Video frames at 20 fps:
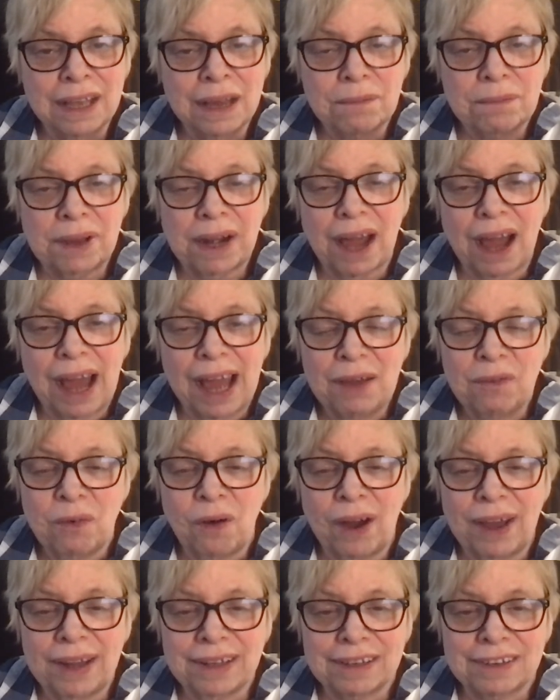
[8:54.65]
But I
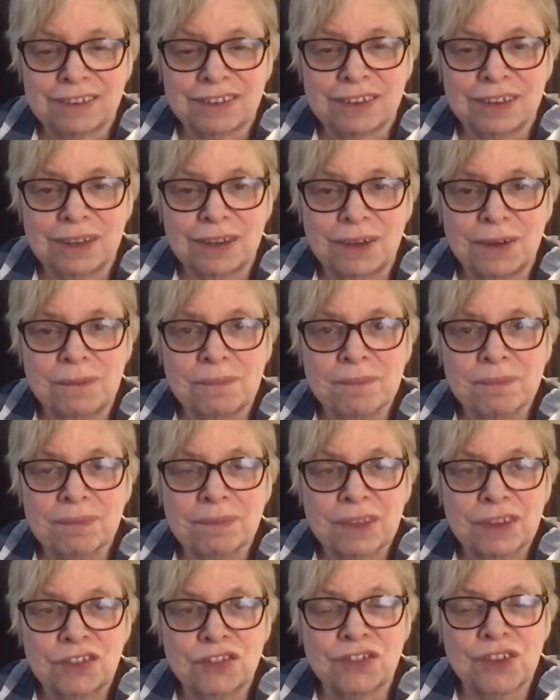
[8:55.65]
wanted to
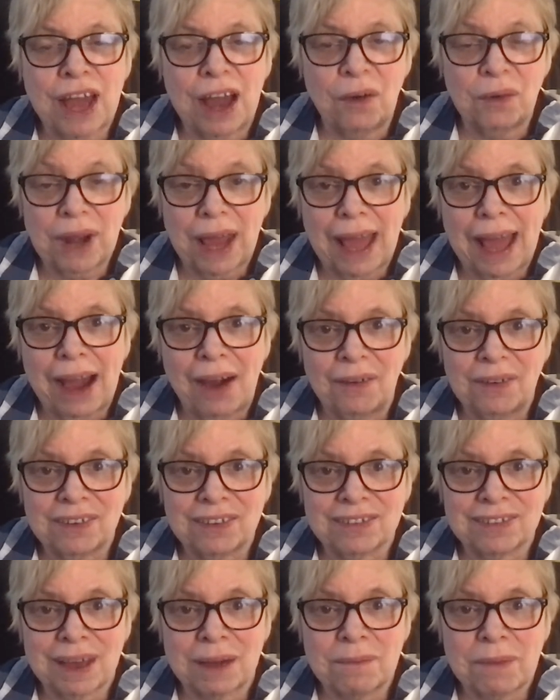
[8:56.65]
shout out
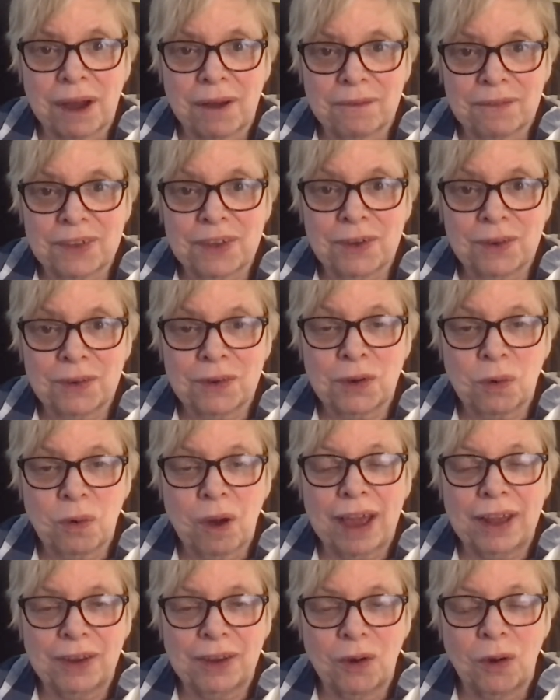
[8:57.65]
some of you who
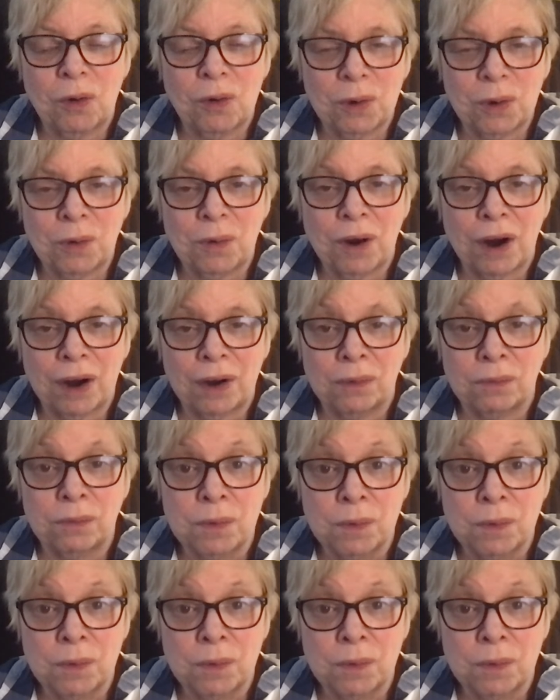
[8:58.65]
I know who are